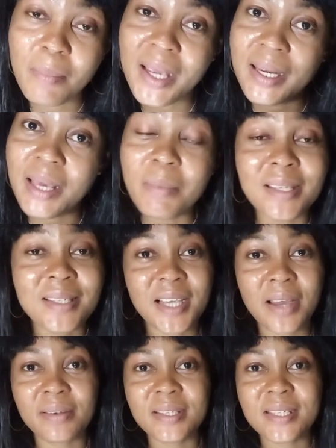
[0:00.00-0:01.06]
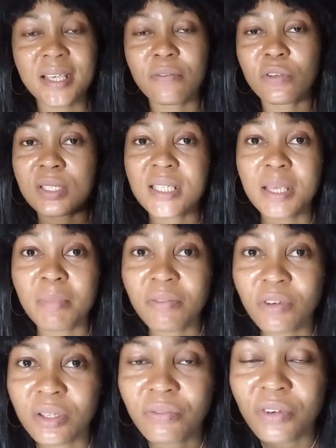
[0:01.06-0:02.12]
My name is Charity, if you're seeing me
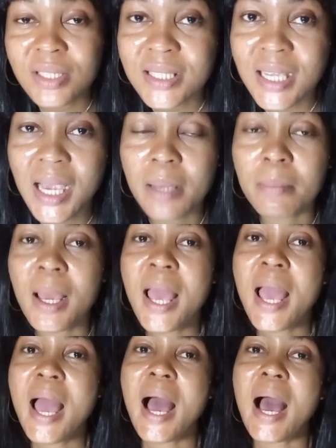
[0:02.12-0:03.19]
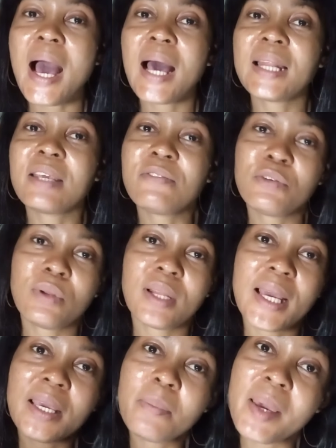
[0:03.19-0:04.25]
for the first time, and if you
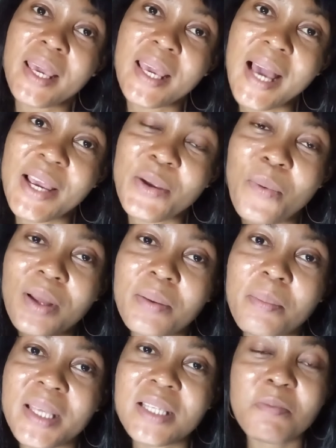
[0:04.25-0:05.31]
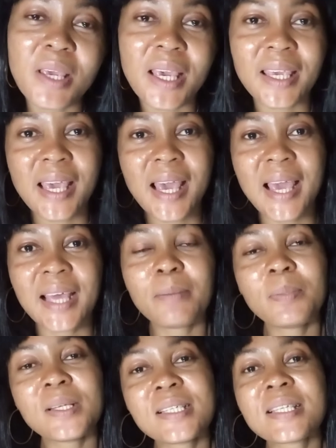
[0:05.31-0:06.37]
like me and you want to meet me
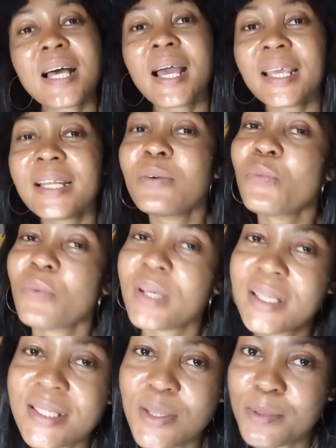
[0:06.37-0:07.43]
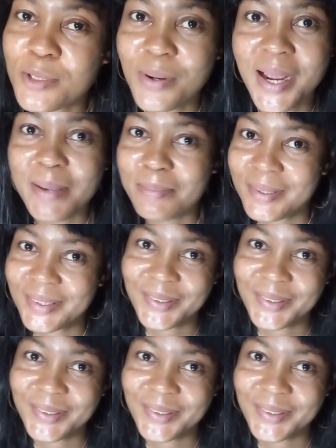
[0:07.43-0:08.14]
again, please sign with the subscribe.